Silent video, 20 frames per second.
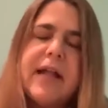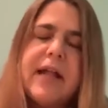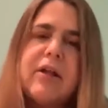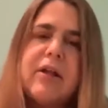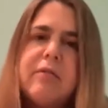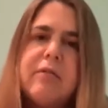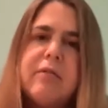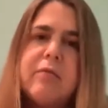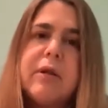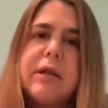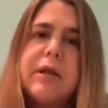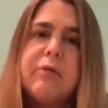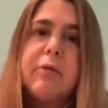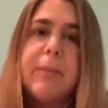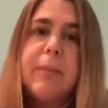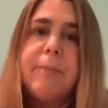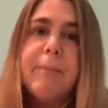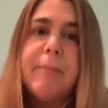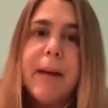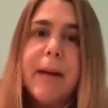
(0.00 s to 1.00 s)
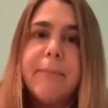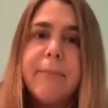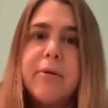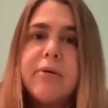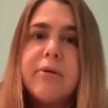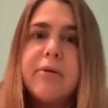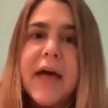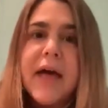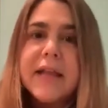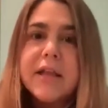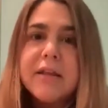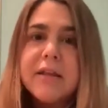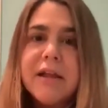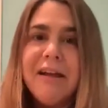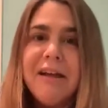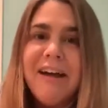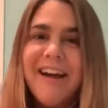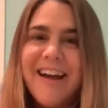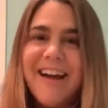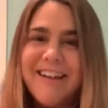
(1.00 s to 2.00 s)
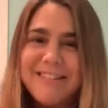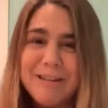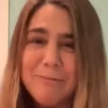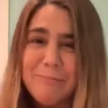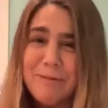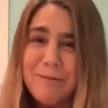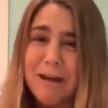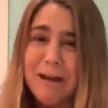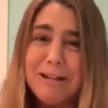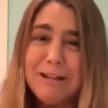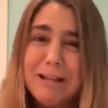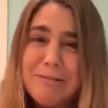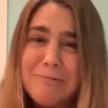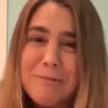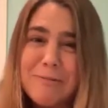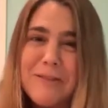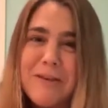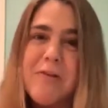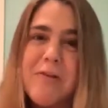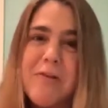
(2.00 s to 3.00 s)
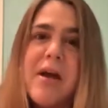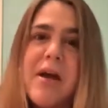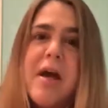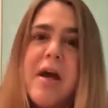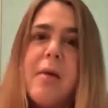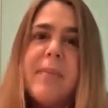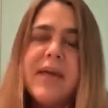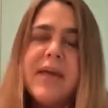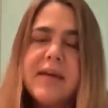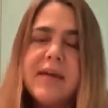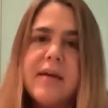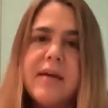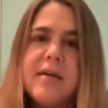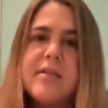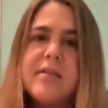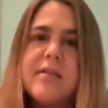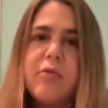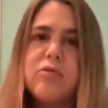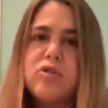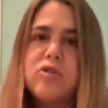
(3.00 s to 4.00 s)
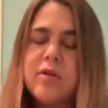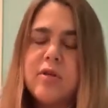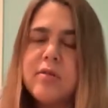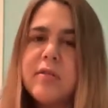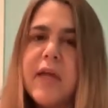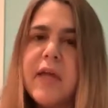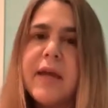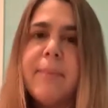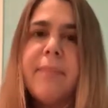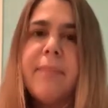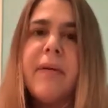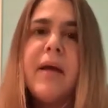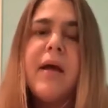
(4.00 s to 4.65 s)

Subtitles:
I don't even really remember that a lot, to be honest with you, because it was just like,